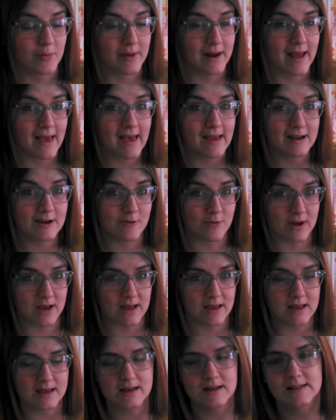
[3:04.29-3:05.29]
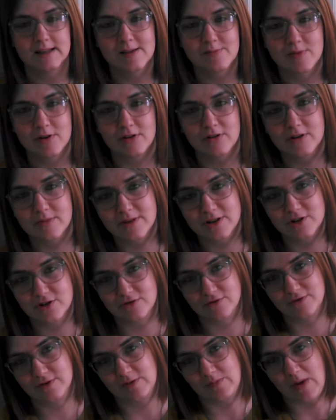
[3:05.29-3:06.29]
but anyway, it is a pilgrimage
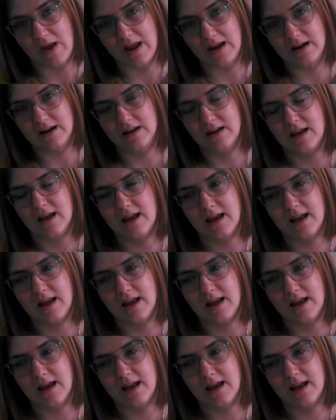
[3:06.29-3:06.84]
through Spain.